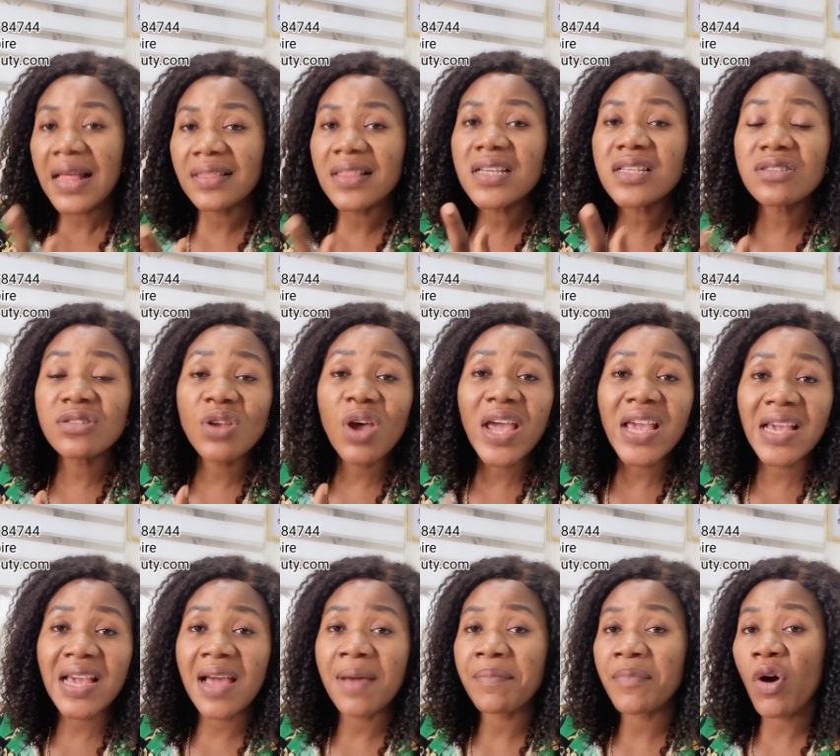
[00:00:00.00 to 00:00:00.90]
and this
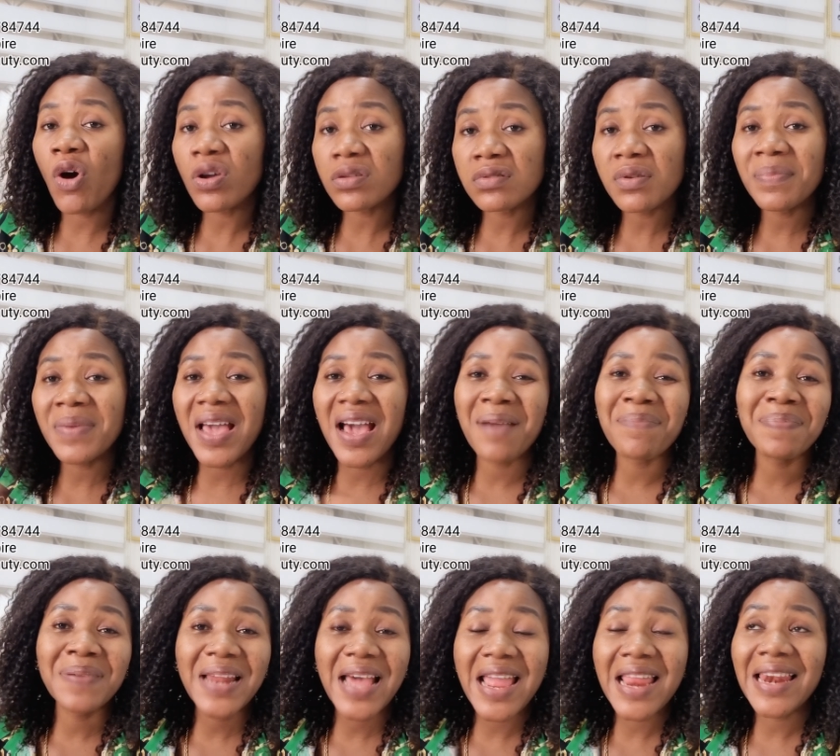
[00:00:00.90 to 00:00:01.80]
oil can also be
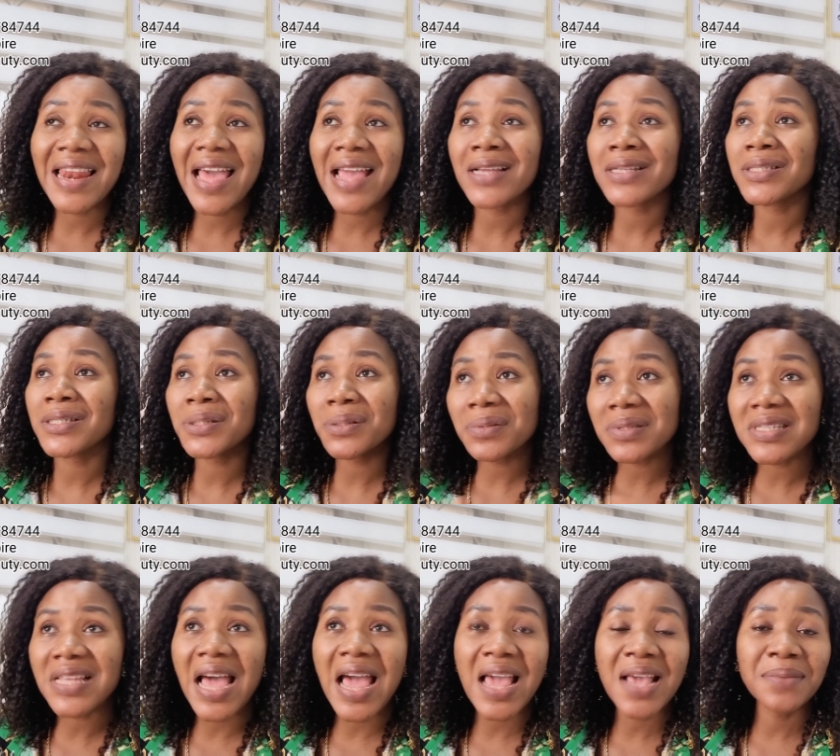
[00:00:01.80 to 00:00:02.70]
applied like 2
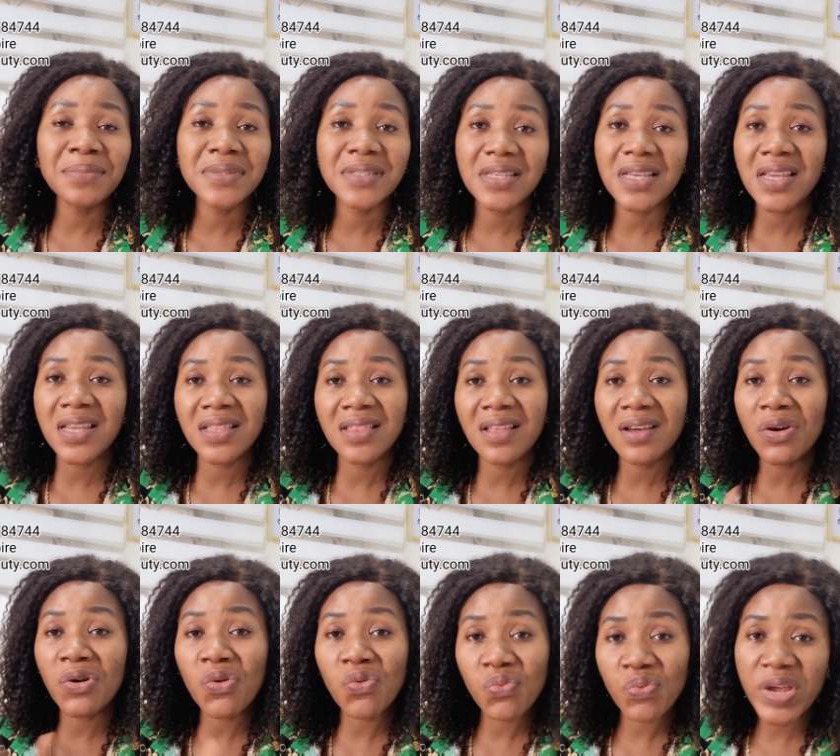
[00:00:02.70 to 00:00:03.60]
times in
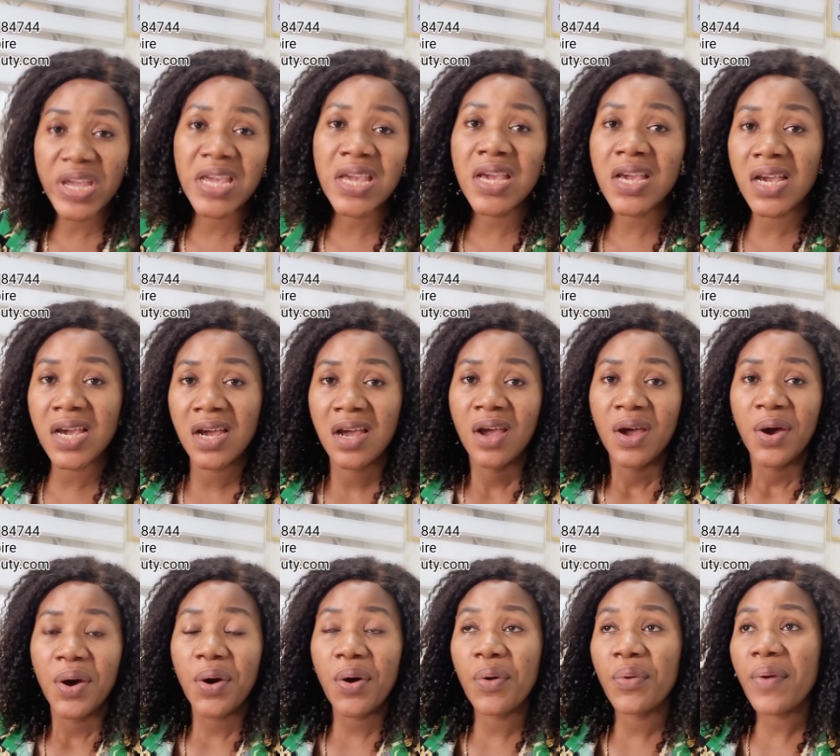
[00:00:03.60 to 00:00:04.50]
a week.
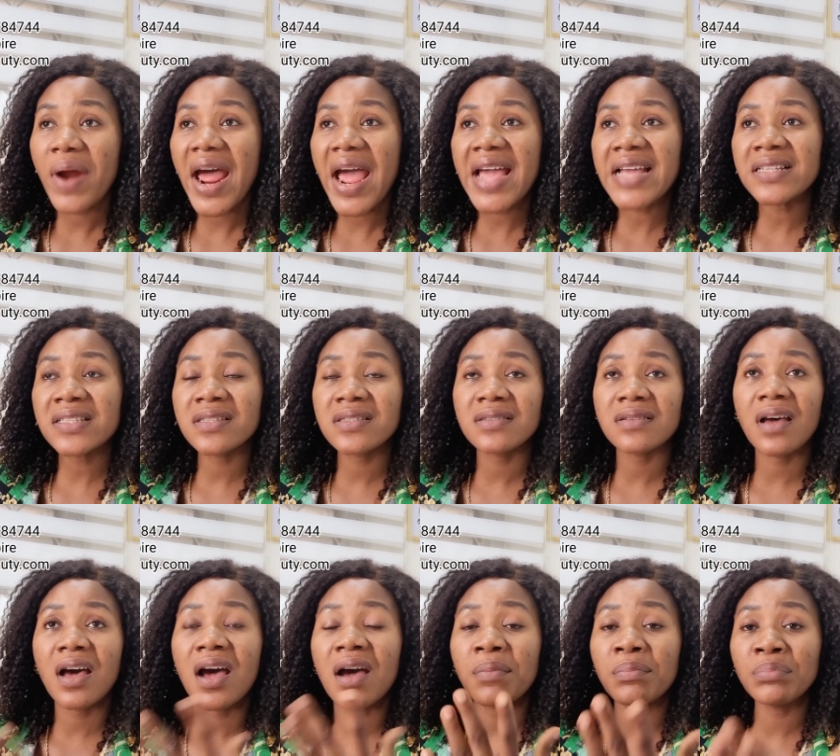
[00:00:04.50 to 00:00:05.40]
All right,
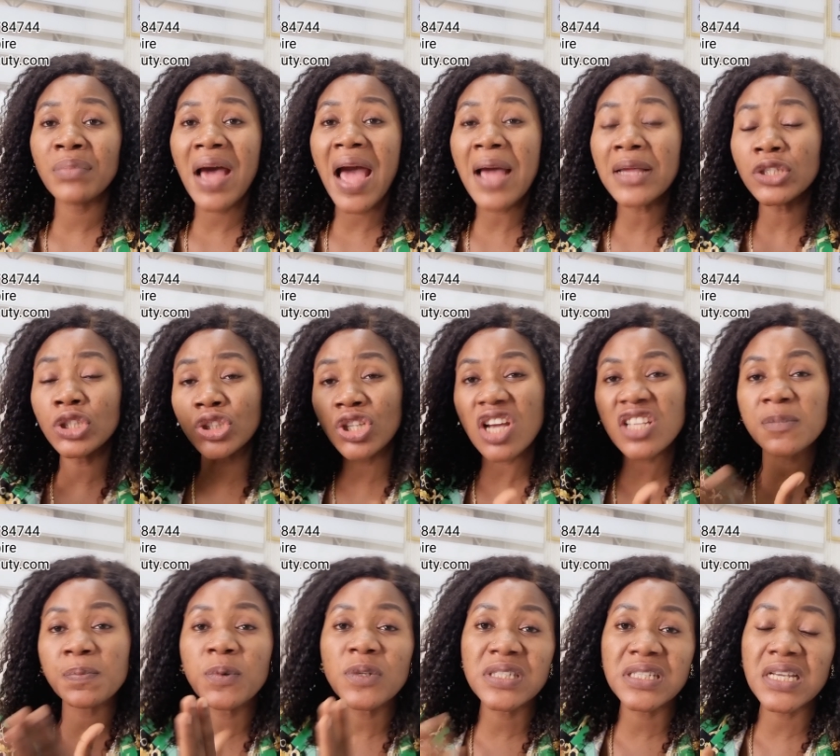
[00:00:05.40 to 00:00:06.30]
you
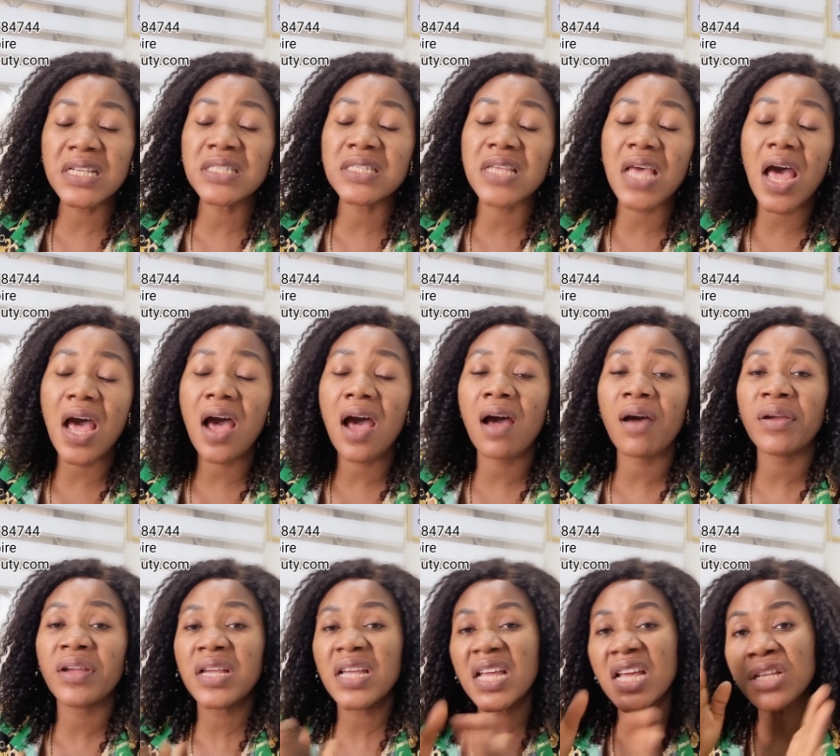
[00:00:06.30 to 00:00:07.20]
just put it
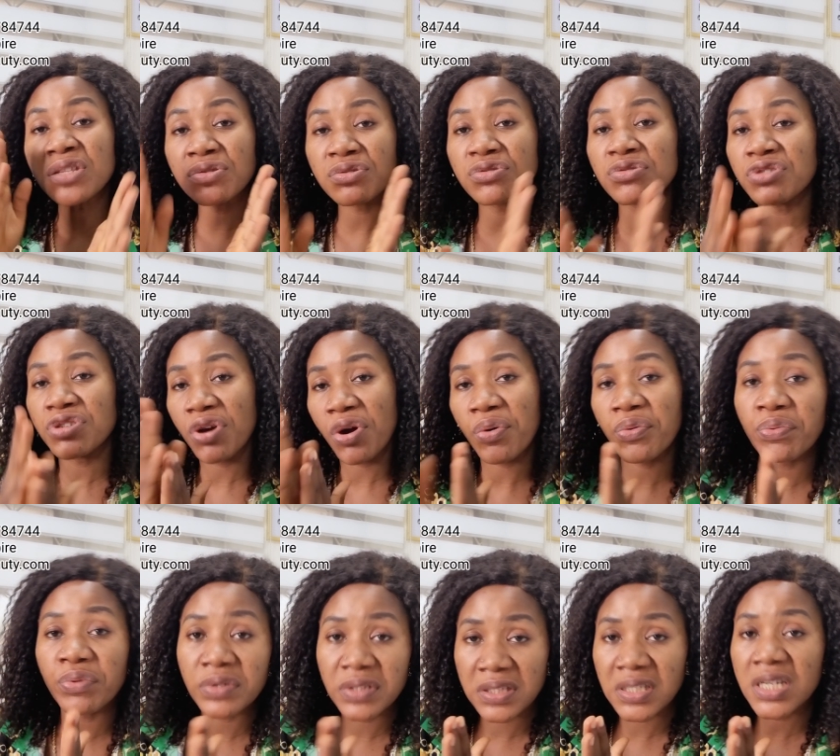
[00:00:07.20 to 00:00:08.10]
into your
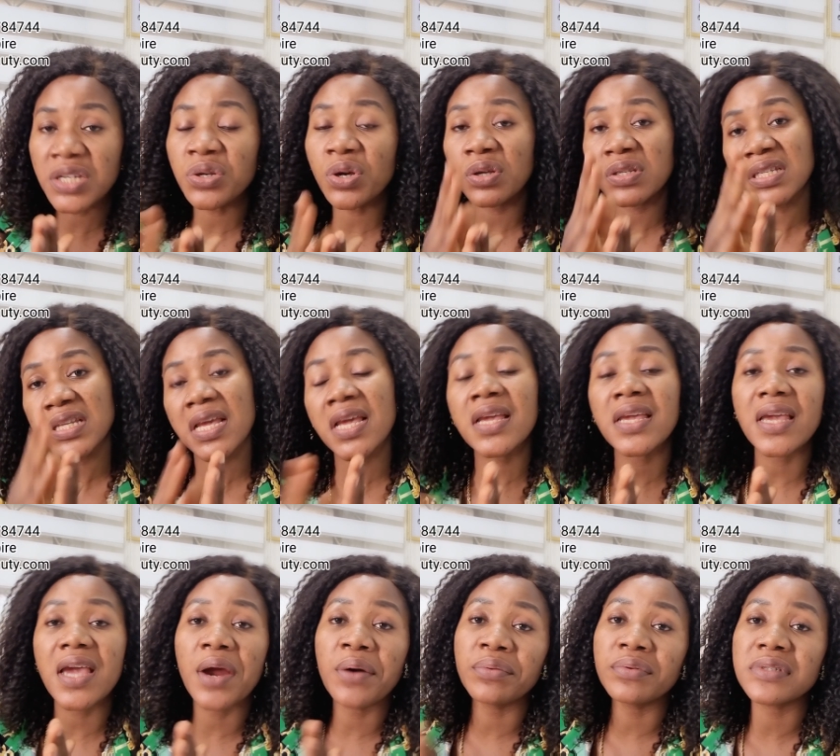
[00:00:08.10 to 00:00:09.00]
routine, your
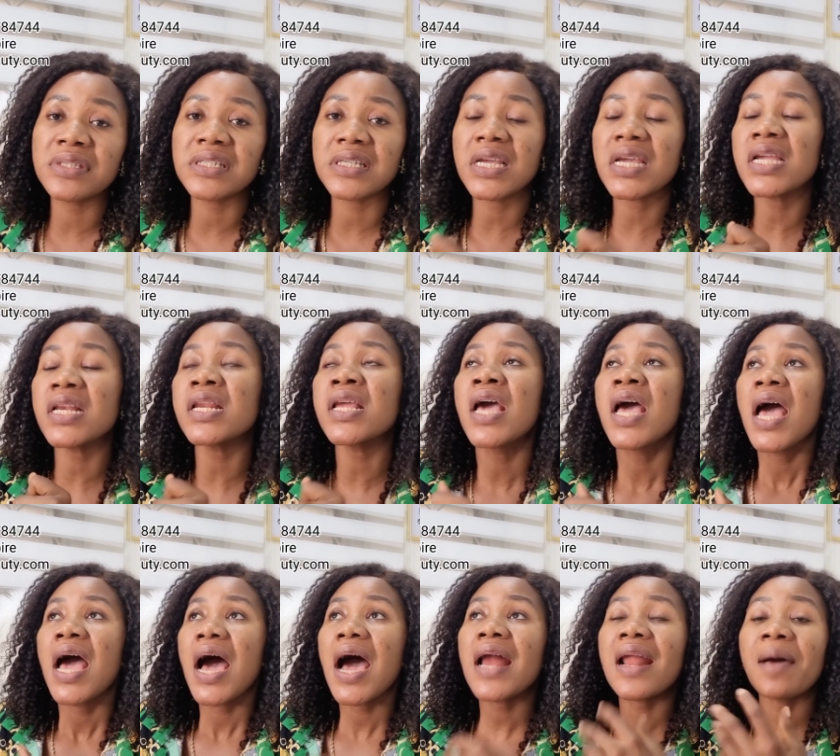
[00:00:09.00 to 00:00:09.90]
skincare routine,
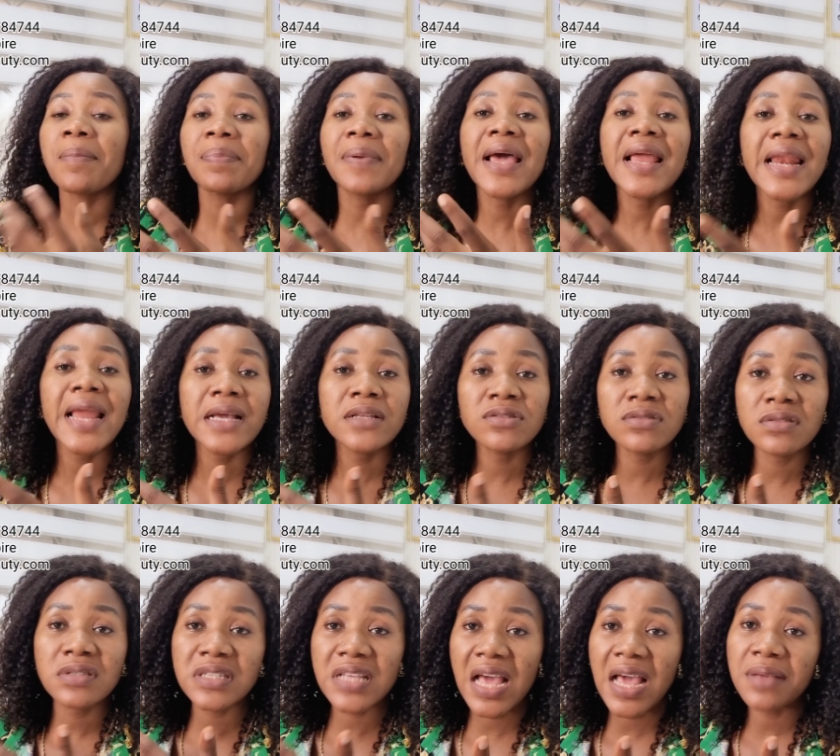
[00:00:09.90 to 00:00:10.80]
and apply like
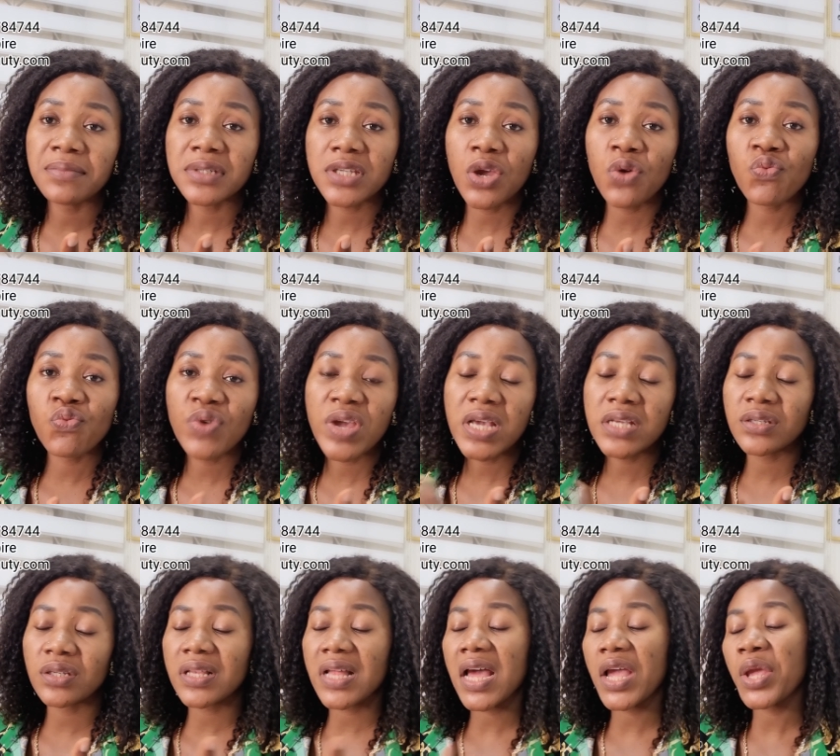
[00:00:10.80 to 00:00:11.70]
2 times a
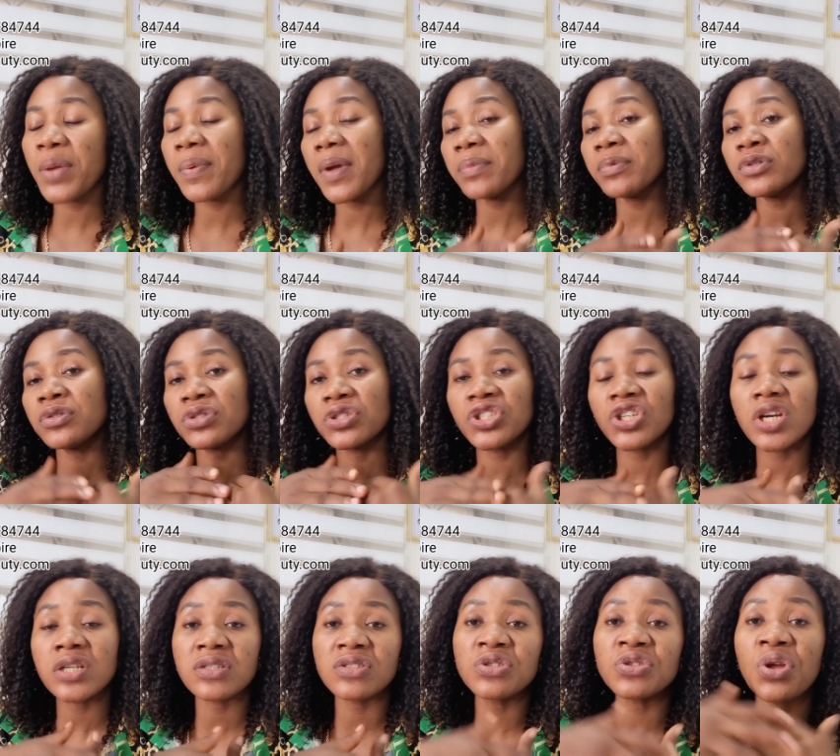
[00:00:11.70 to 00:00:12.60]
week, so that you'll be able to
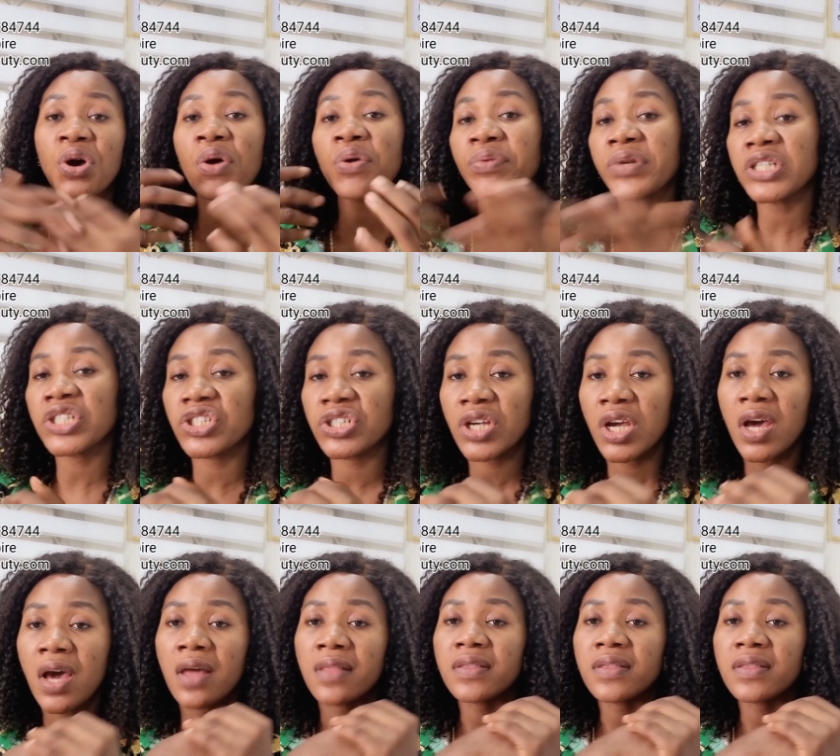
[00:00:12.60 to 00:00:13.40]
just nourish